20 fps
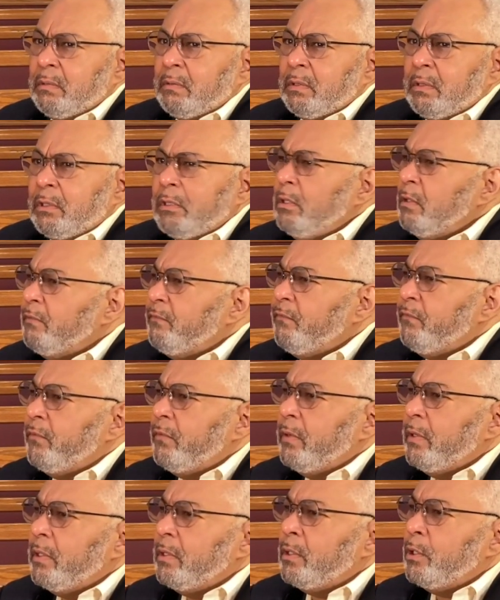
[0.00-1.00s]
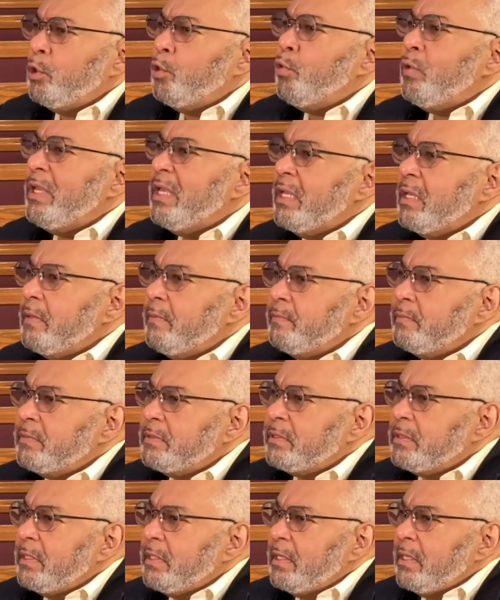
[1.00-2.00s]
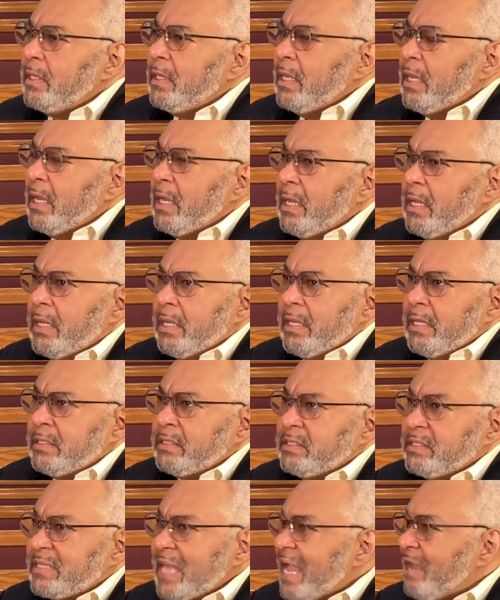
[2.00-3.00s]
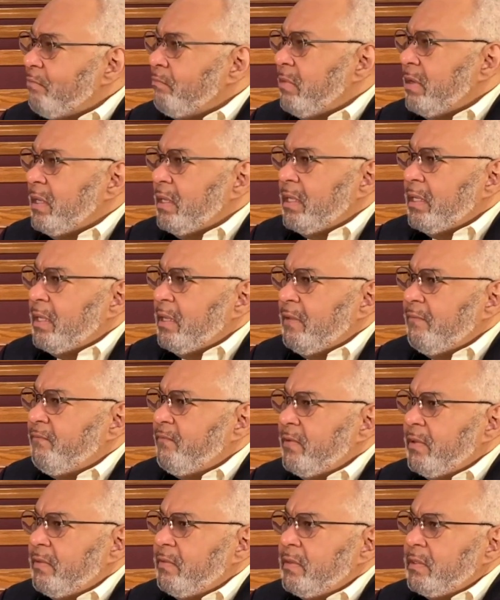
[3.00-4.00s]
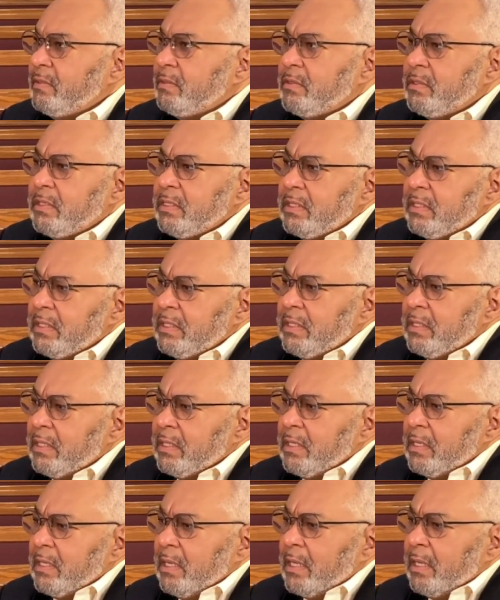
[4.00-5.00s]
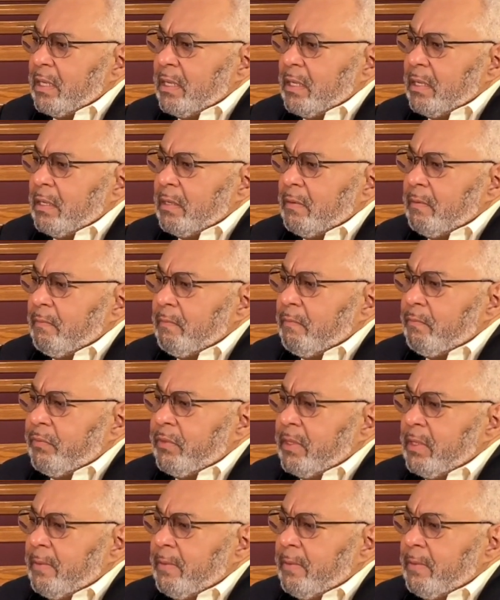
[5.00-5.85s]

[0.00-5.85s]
look for new hymns uh, and sight reading. He felt that the uh, the